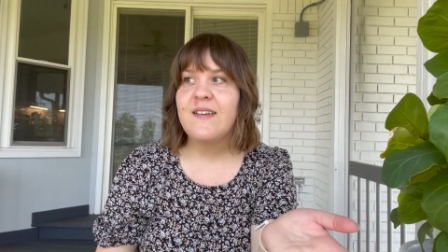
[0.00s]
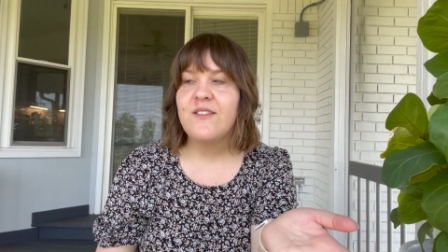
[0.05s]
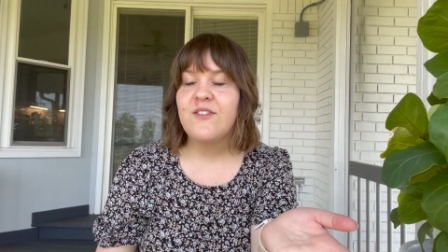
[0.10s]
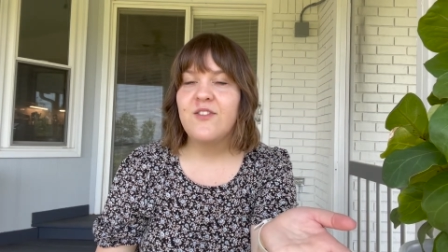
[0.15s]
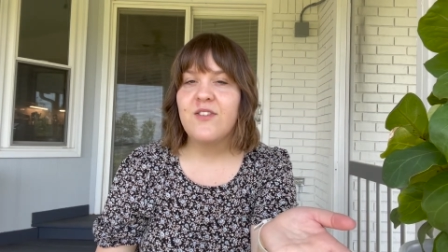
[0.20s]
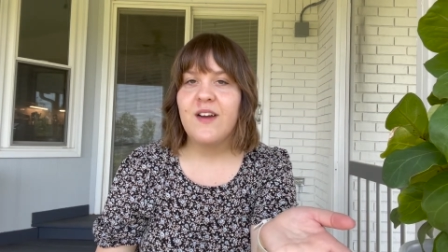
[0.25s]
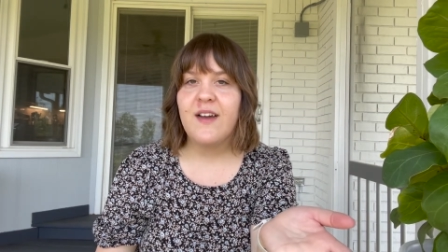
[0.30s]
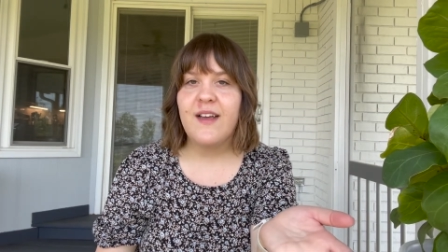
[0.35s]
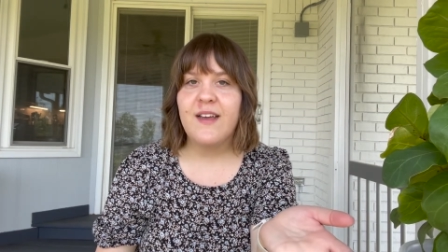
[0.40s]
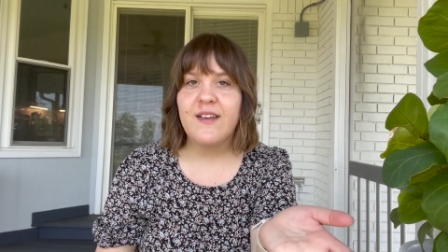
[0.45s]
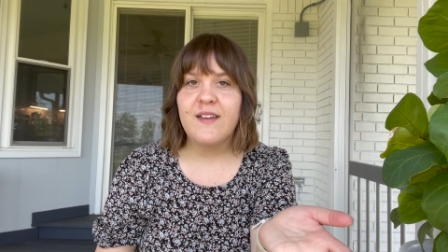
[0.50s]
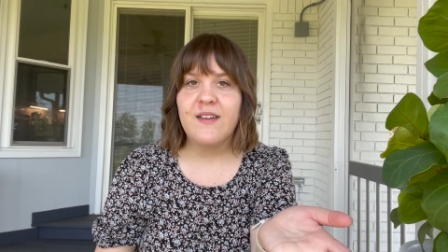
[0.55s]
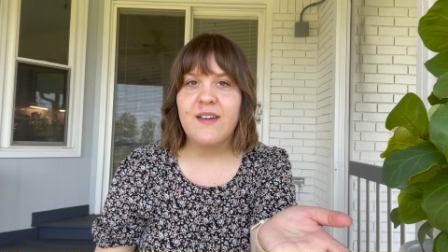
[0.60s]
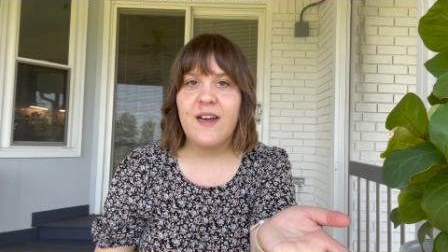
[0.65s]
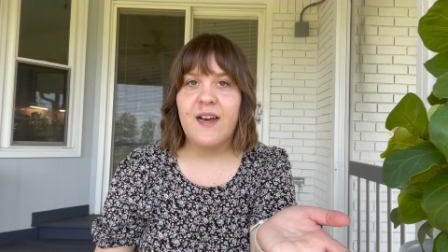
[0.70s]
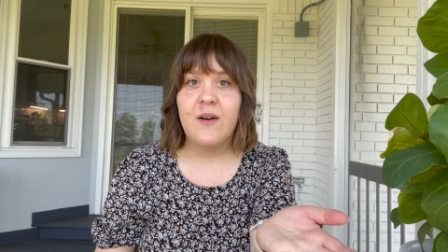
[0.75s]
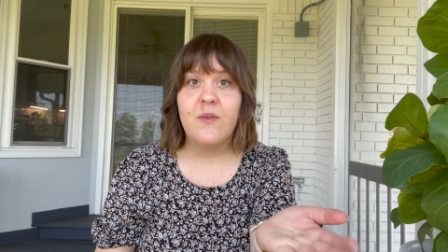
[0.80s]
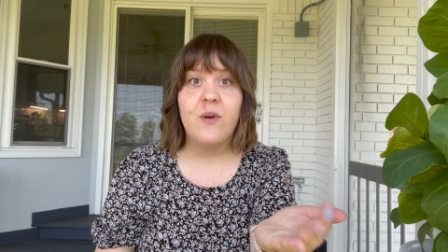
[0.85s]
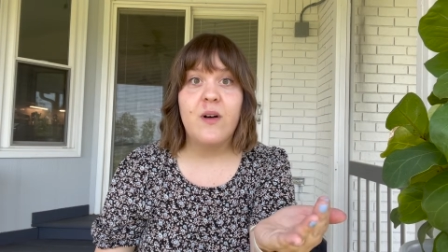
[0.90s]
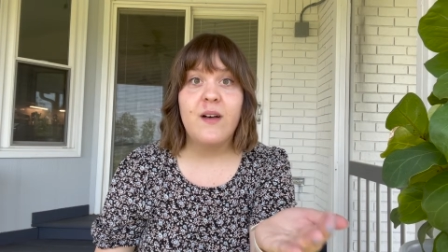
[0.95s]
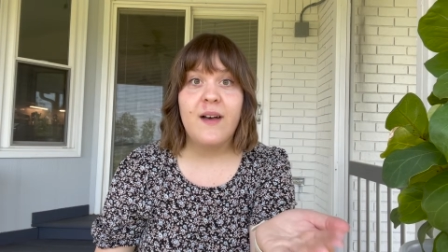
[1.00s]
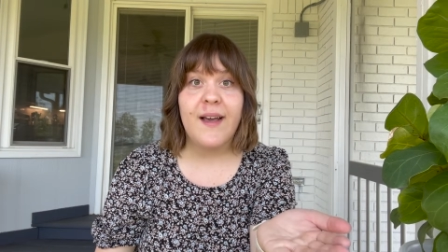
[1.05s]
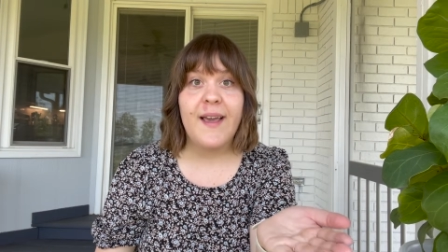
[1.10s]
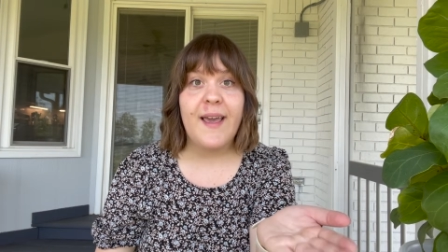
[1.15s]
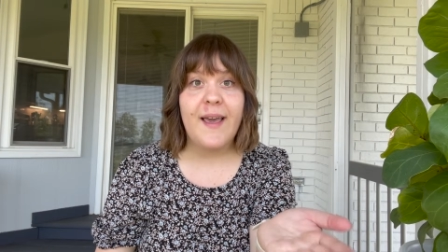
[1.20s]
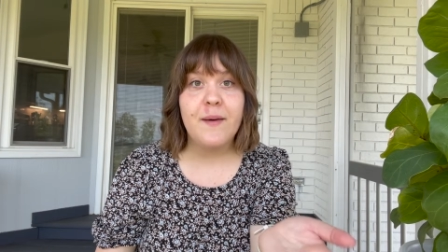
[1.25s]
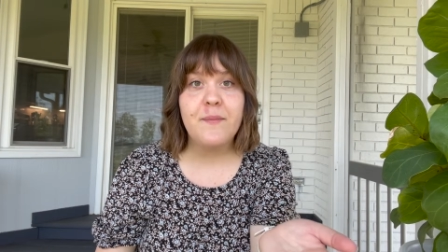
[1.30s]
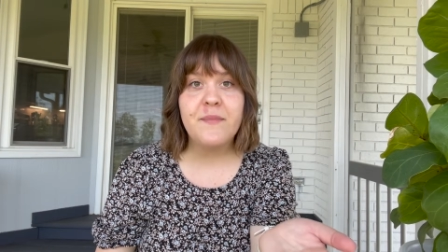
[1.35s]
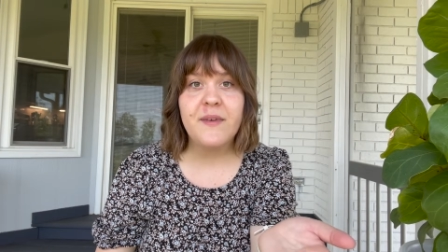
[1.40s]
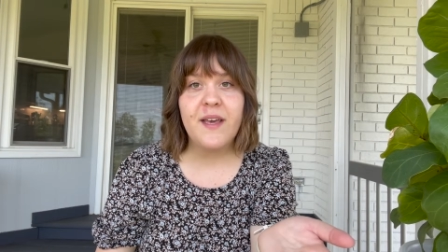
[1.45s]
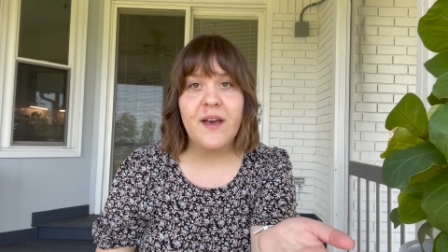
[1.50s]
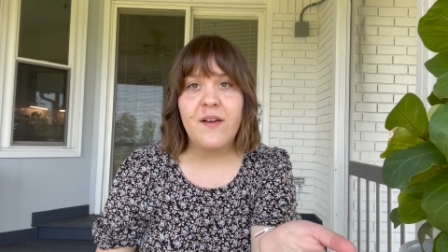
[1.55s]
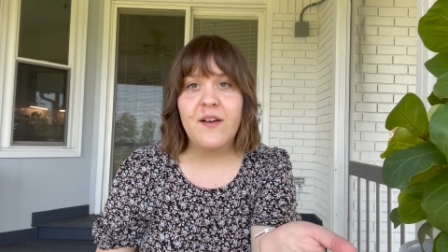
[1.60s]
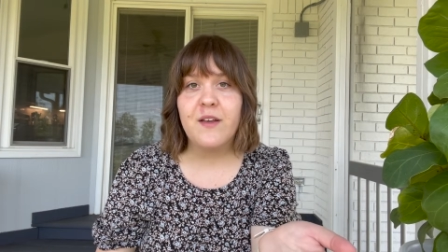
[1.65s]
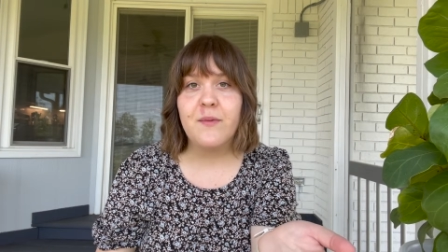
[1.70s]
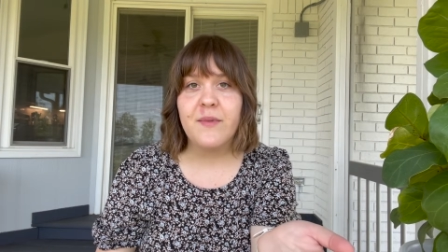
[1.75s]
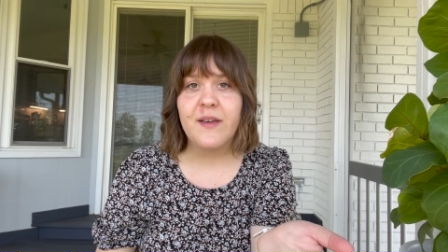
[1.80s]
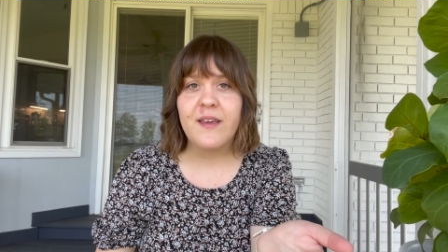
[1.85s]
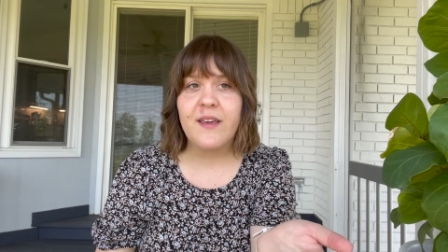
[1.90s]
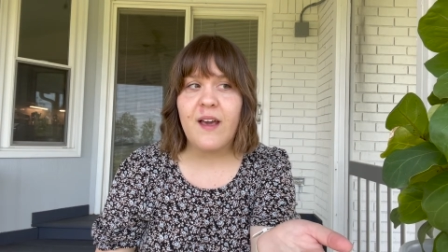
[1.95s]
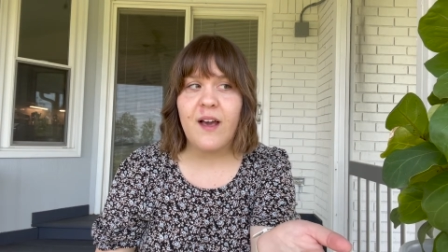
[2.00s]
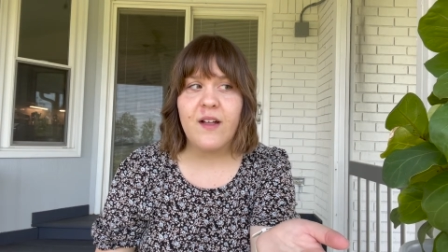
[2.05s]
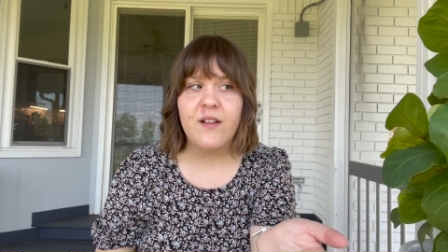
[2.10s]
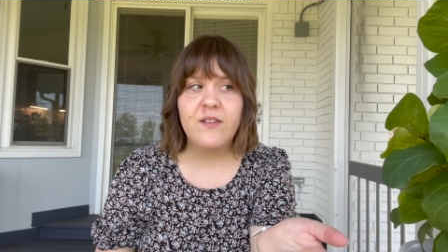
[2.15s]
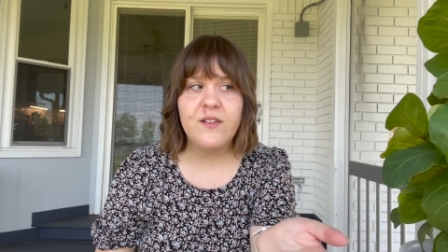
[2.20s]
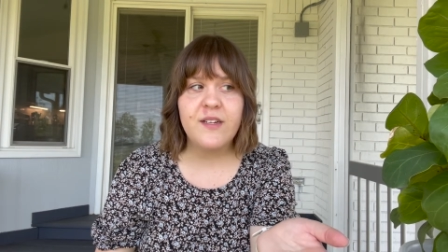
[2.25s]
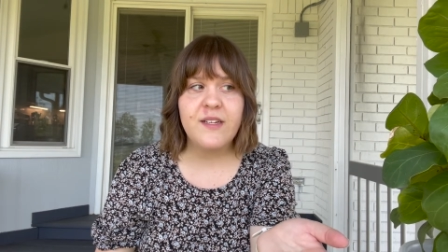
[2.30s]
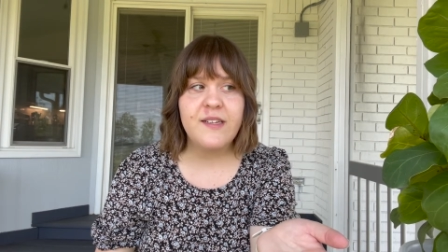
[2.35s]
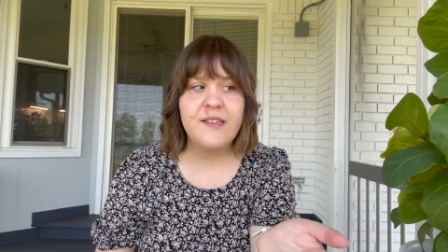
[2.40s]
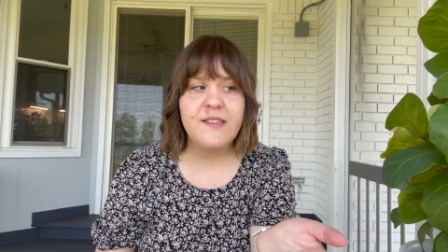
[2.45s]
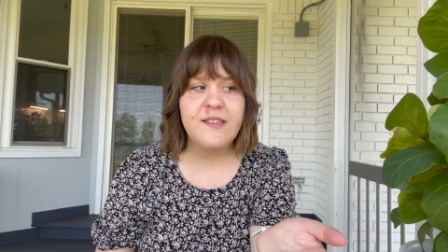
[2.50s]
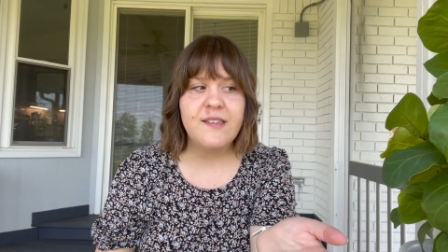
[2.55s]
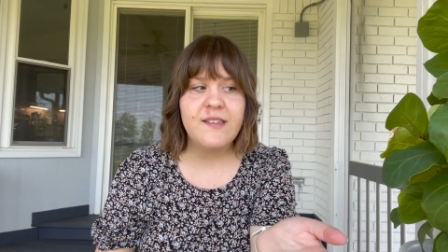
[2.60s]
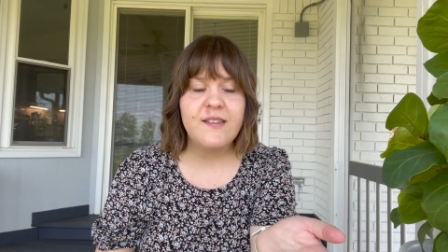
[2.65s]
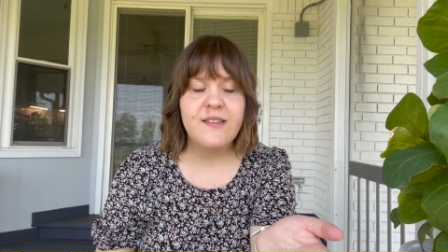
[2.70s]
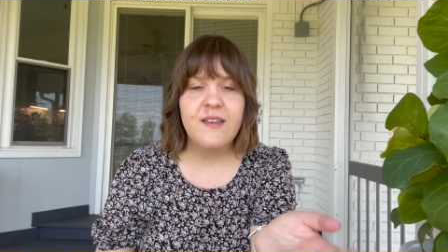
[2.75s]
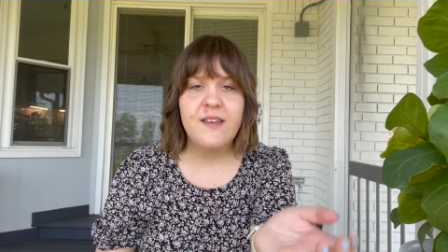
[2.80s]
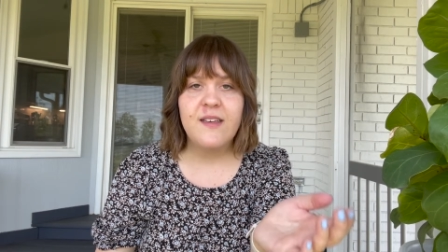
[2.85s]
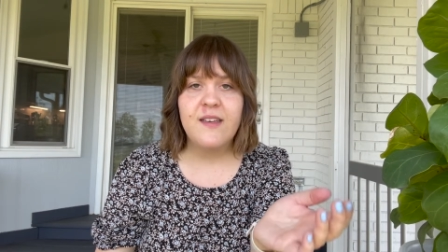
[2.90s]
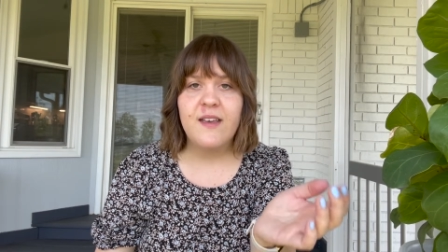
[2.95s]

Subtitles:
I am counting my calories,